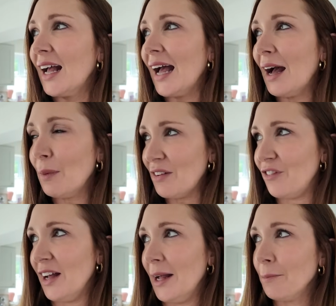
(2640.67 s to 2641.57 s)

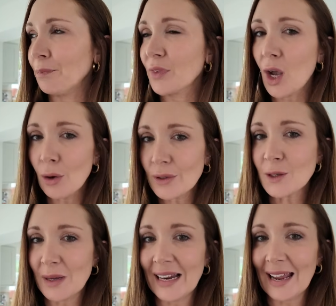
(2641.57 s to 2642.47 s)
However,
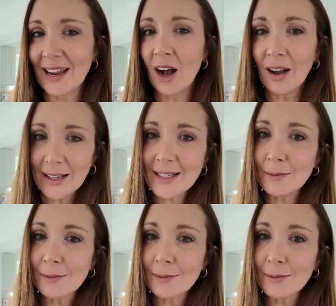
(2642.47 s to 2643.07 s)
ultimately I'd